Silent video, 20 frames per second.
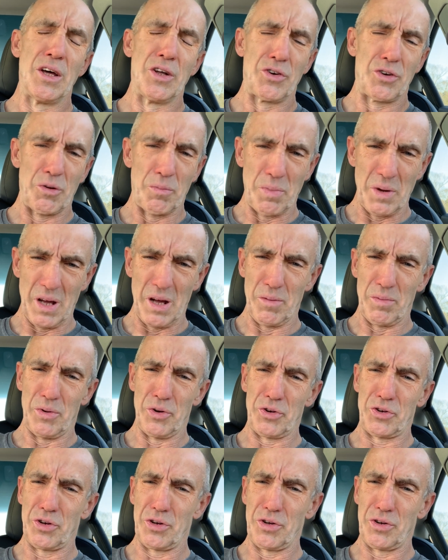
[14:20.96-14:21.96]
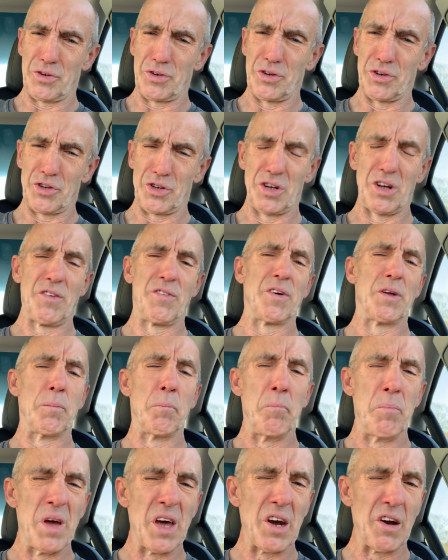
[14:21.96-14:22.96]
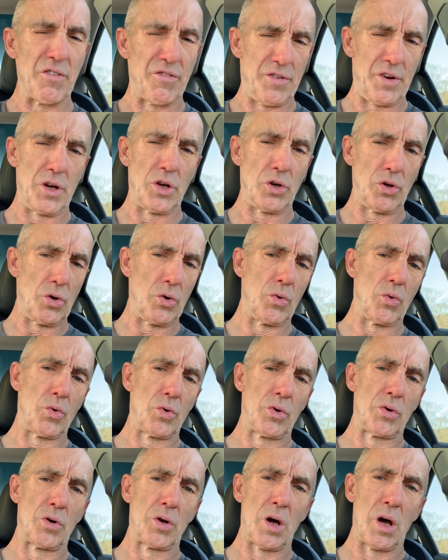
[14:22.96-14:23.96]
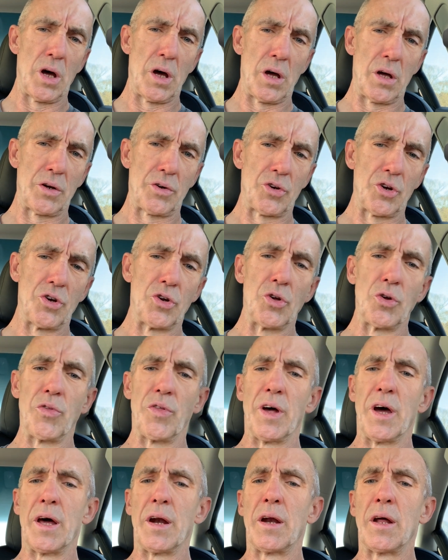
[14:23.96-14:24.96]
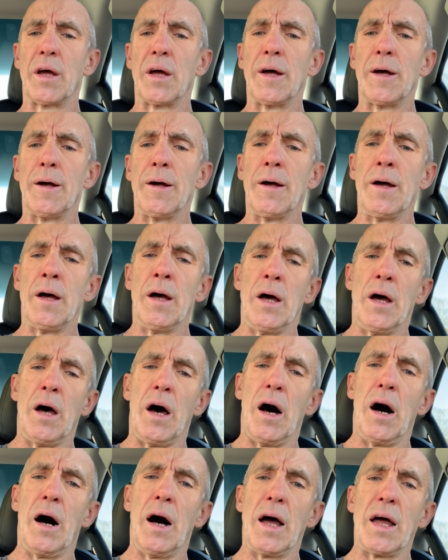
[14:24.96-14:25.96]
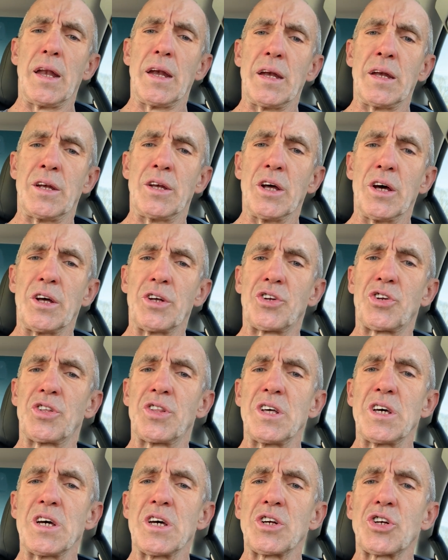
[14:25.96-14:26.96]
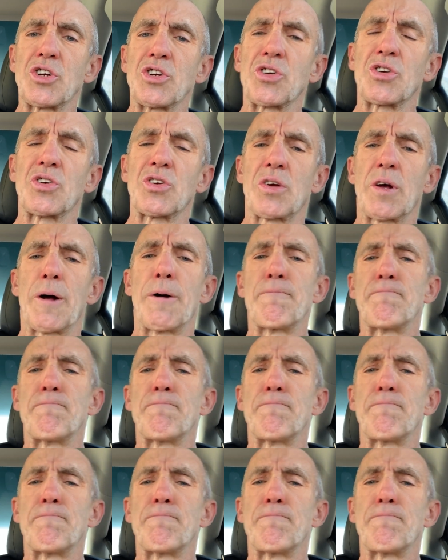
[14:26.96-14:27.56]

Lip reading: to be able to see if it benefit you to do that. Does this